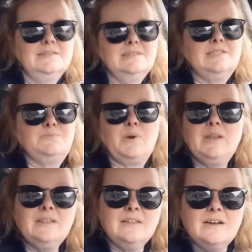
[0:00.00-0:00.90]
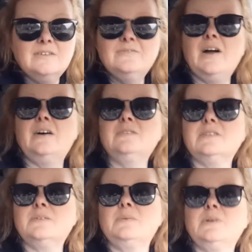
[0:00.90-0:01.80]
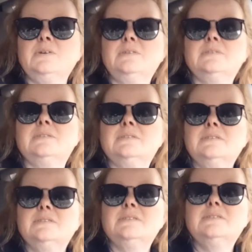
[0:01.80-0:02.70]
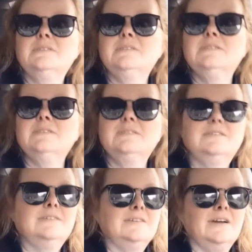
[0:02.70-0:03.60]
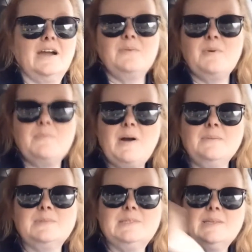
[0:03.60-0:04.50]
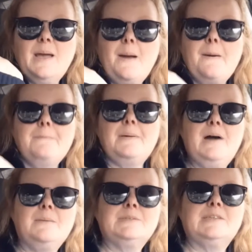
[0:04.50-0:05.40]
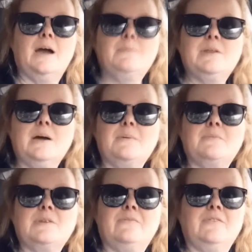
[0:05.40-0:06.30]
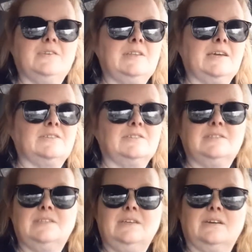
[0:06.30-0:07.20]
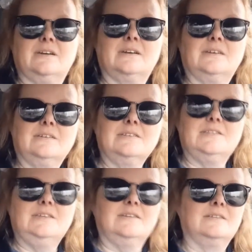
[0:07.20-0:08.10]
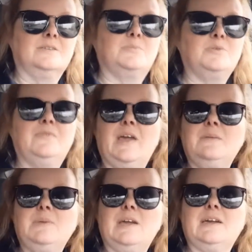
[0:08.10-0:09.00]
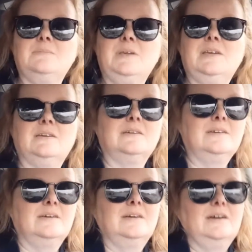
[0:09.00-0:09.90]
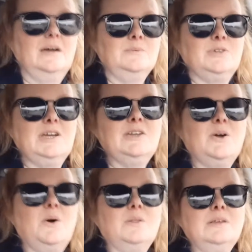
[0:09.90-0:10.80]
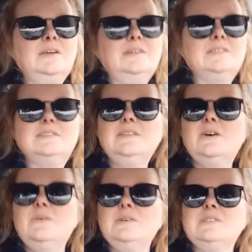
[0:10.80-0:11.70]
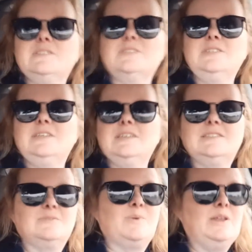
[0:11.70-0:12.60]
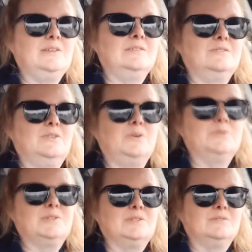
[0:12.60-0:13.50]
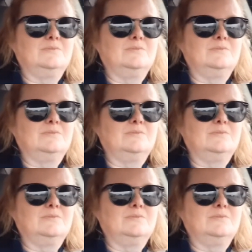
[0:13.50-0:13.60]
spreading love out into the world. Alright, my mom's coming up. I wonder if you can actually see her. See the blue van behind me? I'm trying to go a little slow until she gets right close,